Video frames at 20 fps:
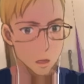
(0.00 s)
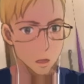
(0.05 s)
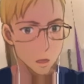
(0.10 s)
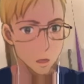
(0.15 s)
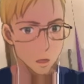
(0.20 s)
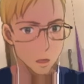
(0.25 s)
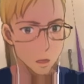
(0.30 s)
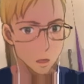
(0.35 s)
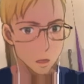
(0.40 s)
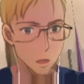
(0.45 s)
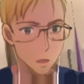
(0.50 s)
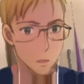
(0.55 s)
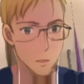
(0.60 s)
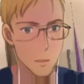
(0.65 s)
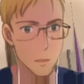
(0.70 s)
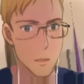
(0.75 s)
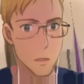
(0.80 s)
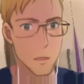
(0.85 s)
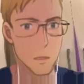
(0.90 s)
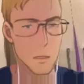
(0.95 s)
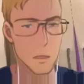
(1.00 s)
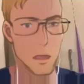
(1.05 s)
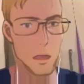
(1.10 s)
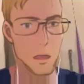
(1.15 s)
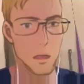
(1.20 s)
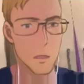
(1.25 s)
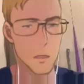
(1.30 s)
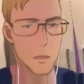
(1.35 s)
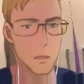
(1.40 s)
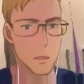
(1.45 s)
Yes,
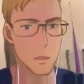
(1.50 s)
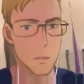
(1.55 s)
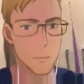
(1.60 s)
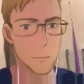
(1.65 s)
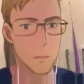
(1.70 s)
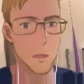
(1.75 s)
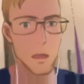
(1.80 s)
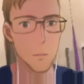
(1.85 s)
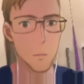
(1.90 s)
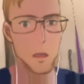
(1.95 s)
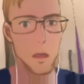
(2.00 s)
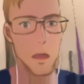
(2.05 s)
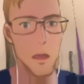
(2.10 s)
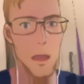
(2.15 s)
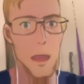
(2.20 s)
should be that one.